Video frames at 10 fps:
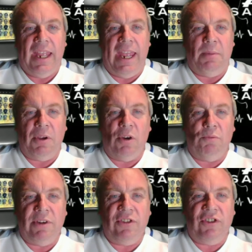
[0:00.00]
We got
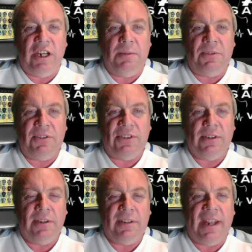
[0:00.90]
Reece James,
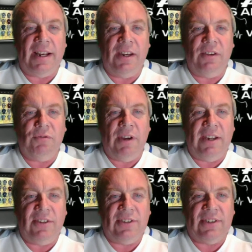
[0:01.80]
Declan
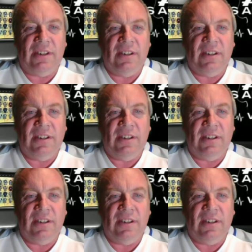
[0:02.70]
Rice,